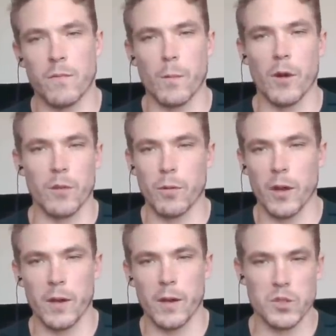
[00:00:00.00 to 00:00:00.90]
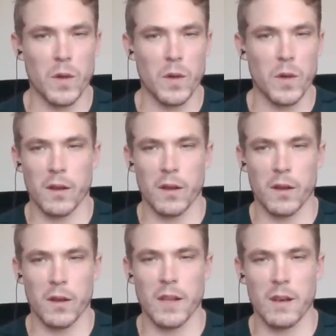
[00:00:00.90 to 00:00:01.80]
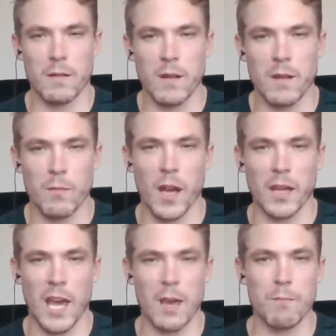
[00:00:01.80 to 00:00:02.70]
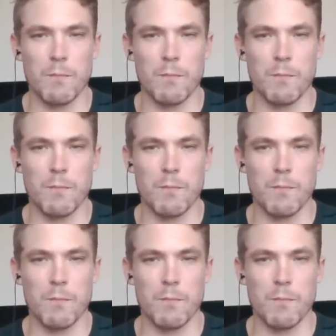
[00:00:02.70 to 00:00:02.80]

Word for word: from other players who might not understand my game.